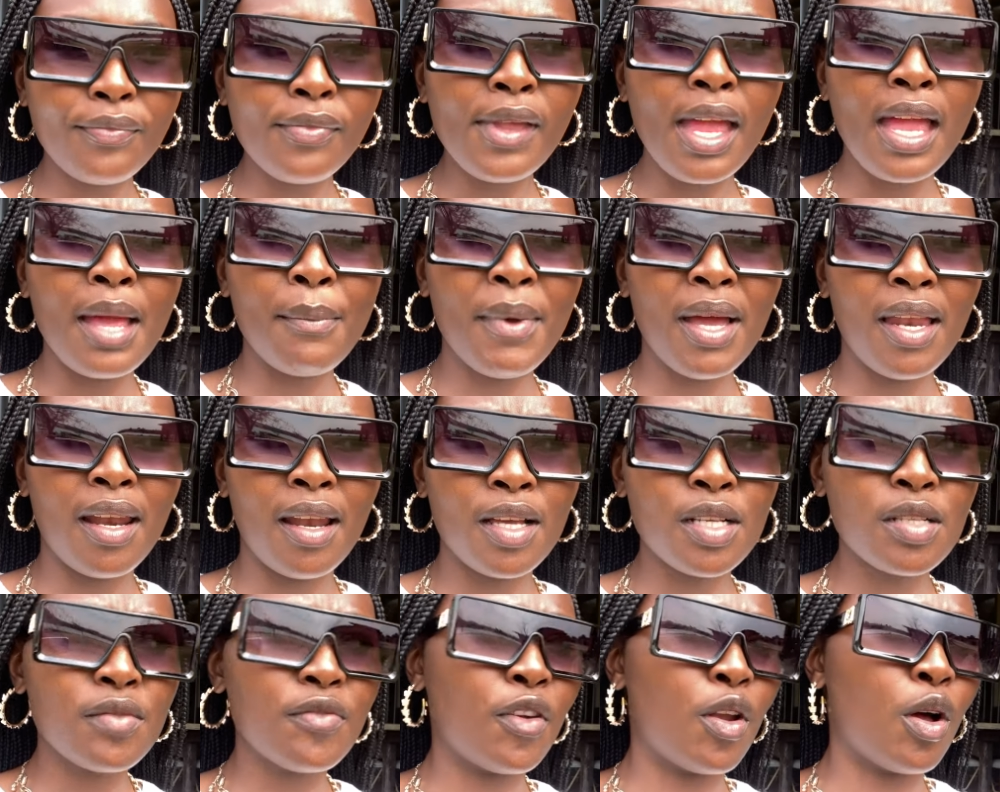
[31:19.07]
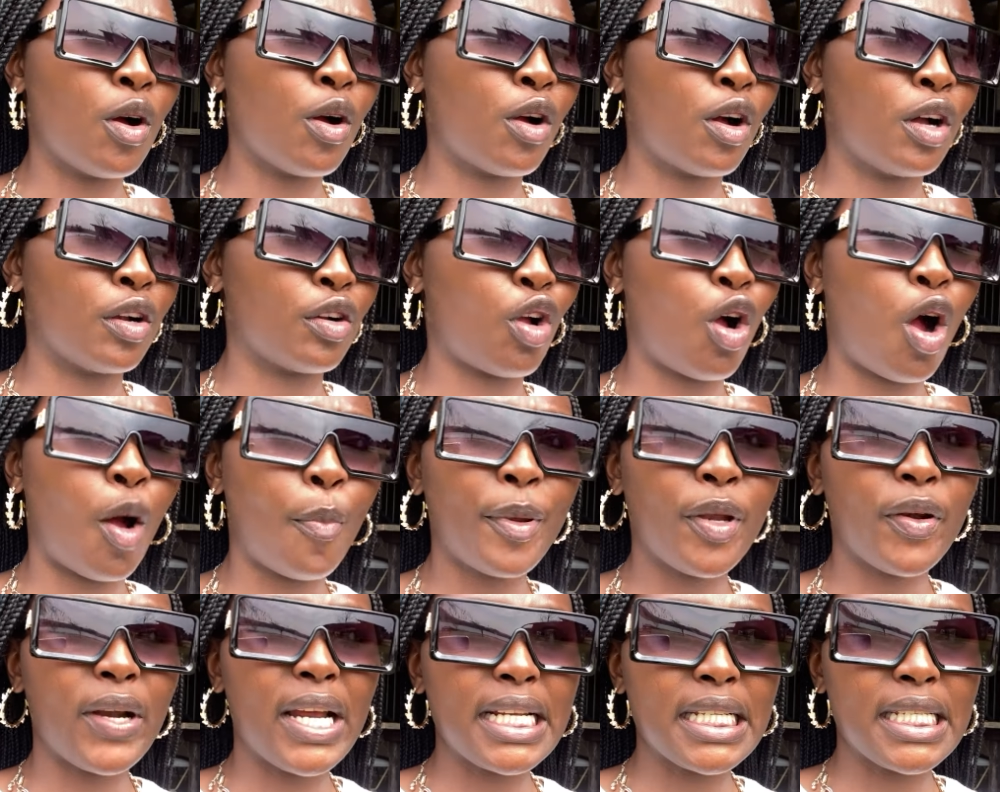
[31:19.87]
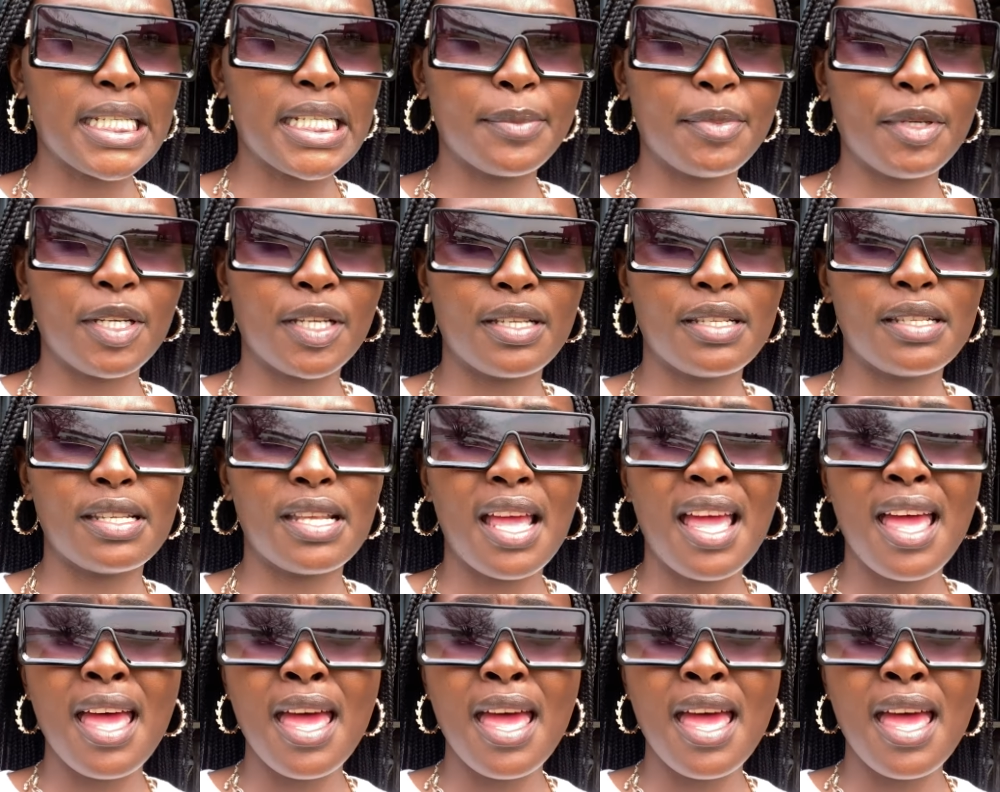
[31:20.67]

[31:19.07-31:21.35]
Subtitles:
and my last vlog got copyrighted because